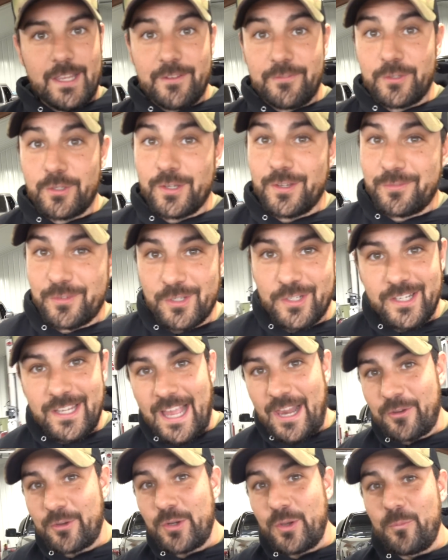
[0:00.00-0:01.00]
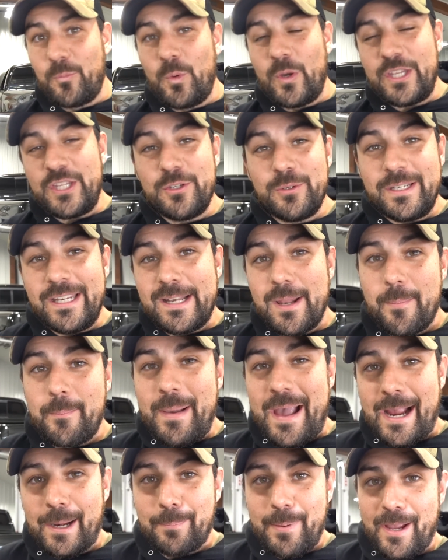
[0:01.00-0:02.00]
if you, if you, I don't know what you need a
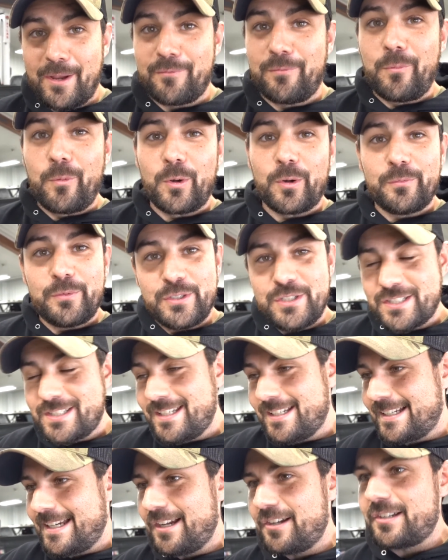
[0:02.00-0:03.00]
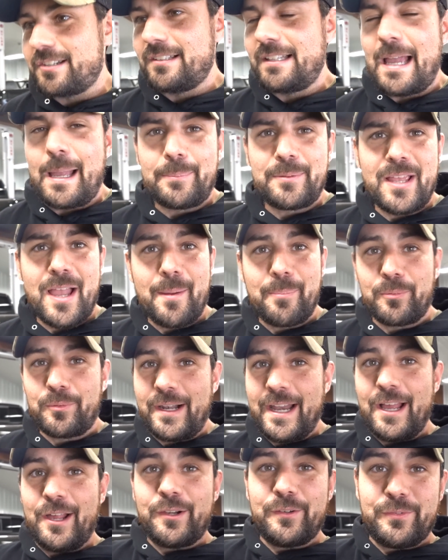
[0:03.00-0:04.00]
backpack for, if you just need to carry your laptop
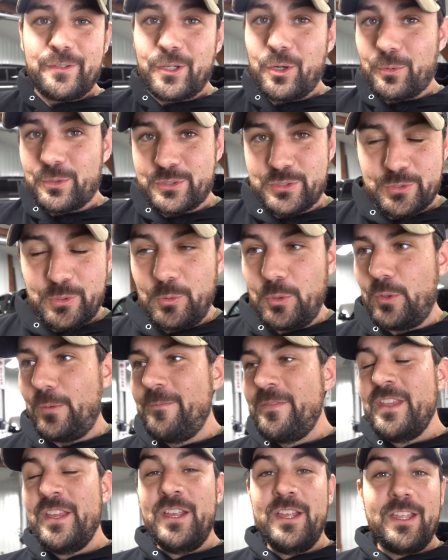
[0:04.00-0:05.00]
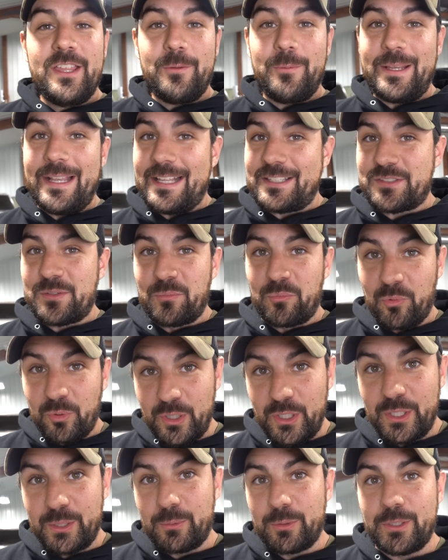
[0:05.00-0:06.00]
around, if you're going to school, we got some
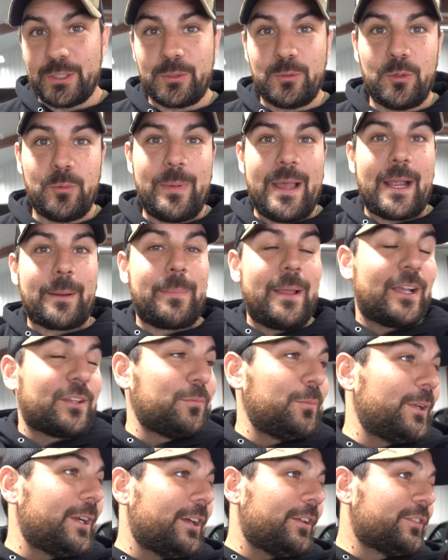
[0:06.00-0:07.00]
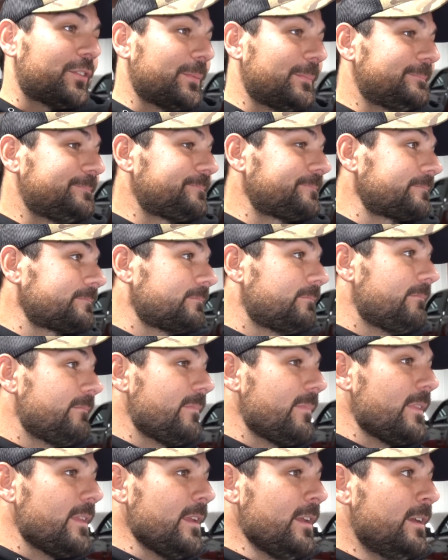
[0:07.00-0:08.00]
really, really cool backpacks. What else? Insert a
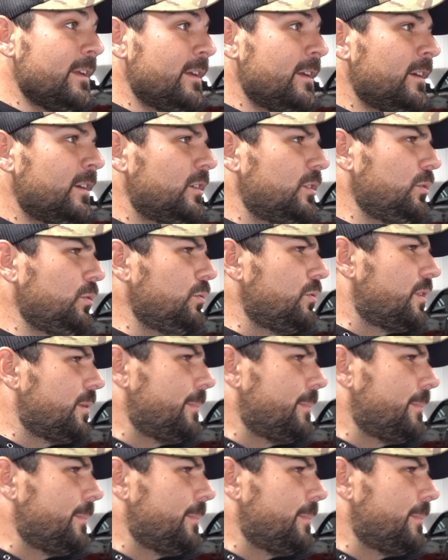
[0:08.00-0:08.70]
picture. Ooh,